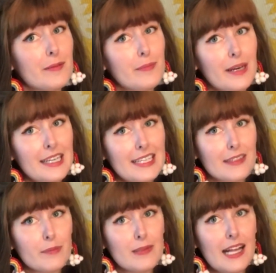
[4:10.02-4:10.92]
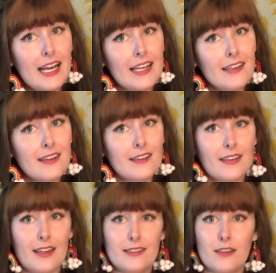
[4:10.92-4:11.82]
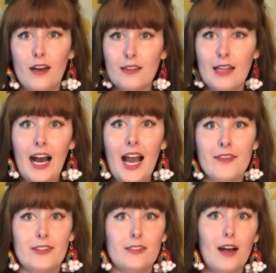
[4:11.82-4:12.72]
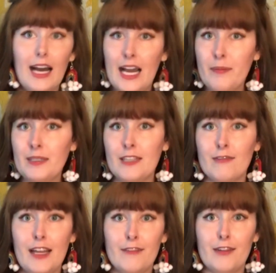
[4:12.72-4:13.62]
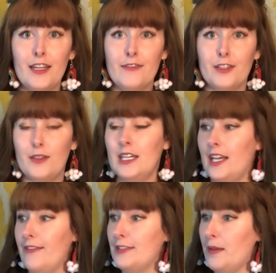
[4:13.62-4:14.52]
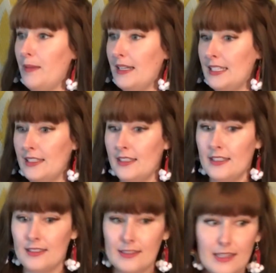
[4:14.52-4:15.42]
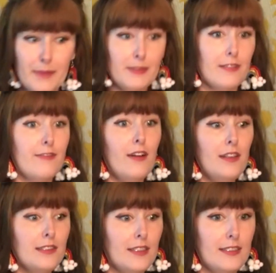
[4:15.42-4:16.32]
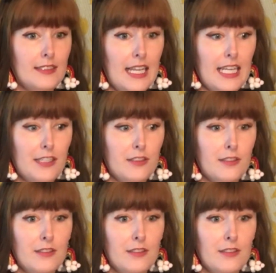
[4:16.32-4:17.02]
But in a play, it's all live, it's all happening right in front of you. If somebody slips and falls on stage,